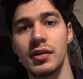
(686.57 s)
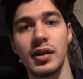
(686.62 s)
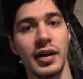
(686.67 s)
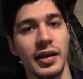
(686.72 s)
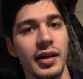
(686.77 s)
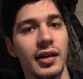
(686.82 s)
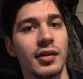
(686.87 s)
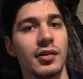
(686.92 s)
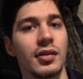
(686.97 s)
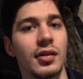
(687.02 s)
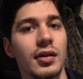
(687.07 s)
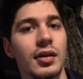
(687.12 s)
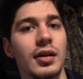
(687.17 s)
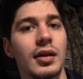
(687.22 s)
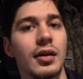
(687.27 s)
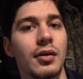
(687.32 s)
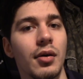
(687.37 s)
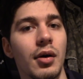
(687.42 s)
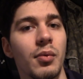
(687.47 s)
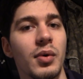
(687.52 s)
again,
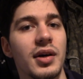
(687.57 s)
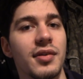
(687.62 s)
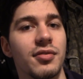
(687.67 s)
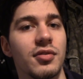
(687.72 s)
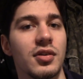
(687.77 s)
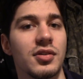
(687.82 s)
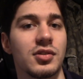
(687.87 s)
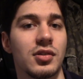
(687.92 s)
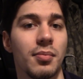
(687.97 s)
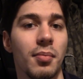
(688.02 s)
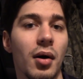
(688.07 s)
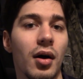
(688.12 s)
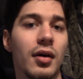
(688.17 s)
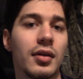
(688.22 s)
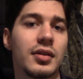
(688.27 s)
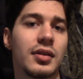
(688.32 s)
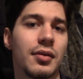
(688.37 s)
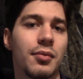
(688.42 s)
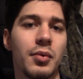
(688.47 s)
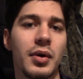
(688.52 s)
a way for us to
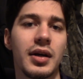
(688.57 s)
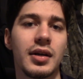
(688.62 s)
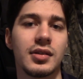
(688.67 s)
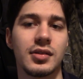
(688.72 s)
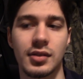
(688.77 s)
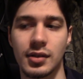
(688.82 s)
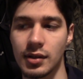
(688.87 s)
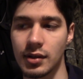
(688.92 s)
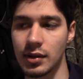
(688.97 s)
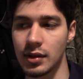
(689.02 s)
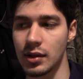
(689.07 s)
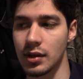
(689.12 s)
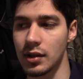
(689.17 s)
bond, and a way to